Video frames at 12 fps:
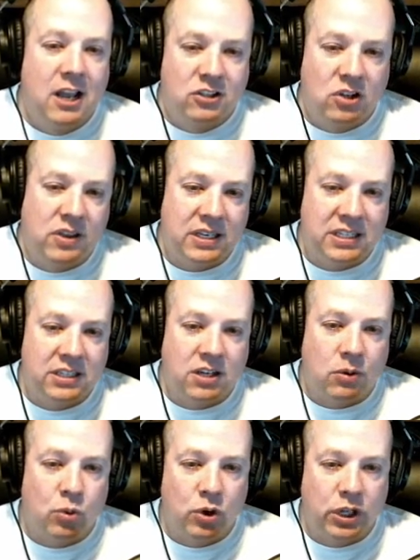So this is a
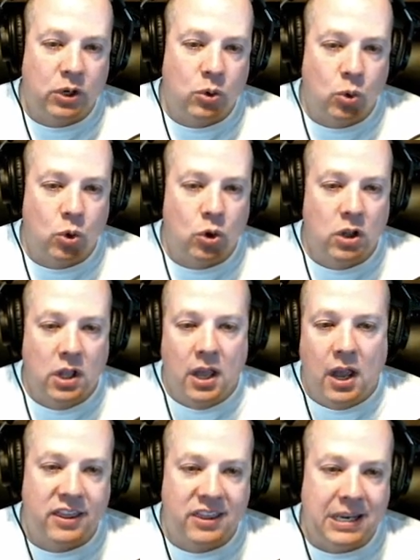really cool
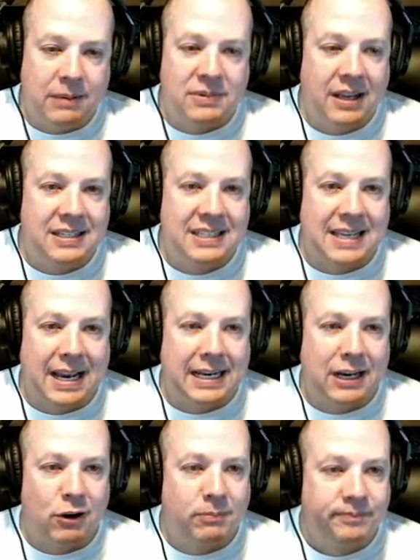themed design
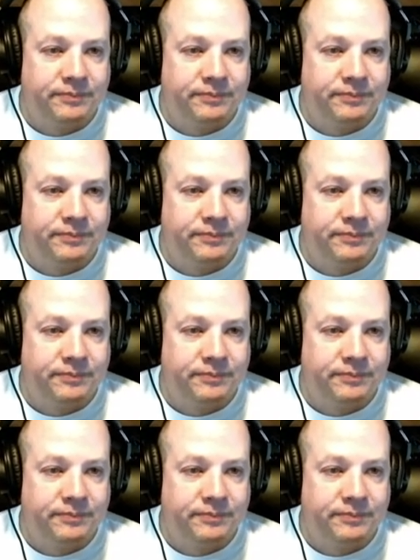here.